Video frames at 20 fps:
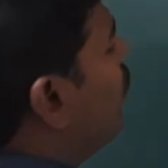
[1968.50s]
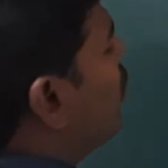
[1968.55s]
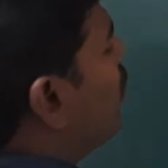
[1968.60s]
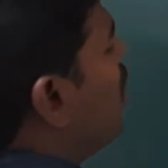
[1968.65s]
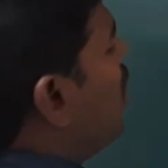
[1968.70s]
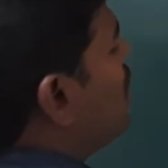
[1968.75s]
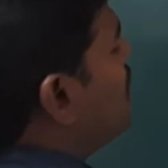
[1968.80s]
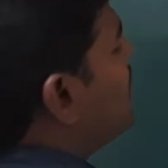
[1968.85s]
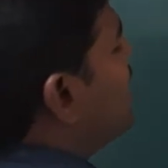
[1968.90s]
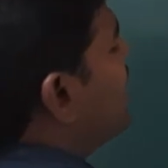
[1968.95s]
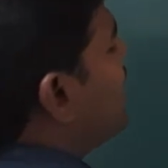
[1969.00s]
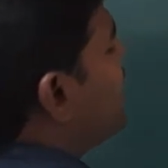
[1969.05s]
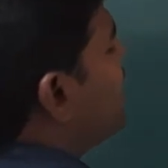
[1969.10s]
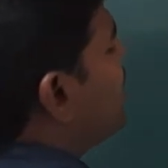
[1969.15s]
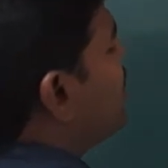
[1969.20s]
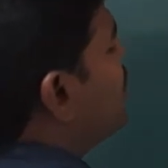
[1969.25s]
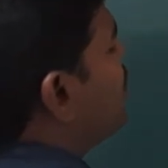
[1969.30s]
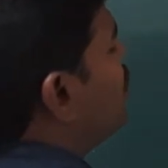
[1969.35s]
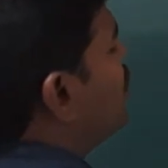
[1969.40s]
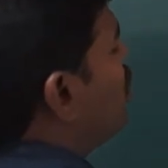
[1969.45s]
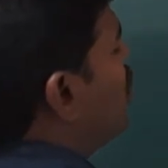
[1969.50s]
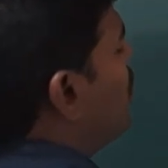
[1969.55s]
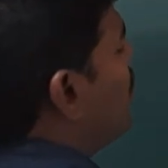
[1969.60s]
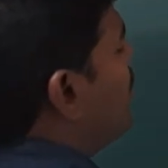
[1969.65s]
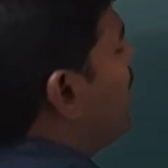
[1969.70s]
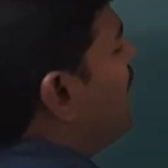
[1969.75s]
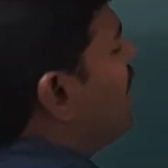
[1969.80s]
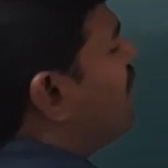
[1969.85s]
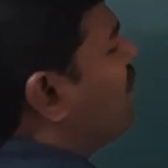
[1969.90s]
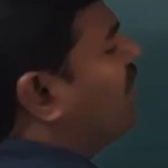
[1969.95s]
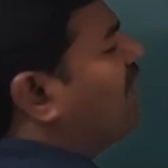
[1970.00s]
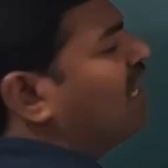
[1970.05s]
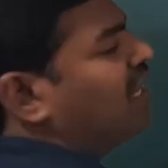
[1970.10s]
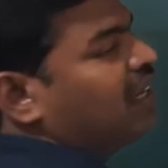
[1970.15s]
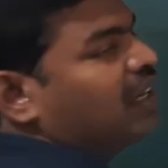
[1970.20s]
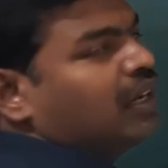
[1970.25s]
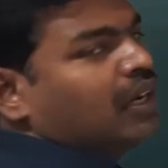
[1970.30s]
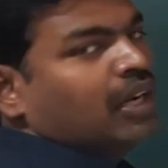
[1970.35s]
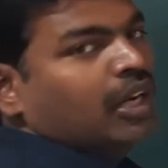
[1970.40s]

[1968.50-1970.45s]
concentration 0.1,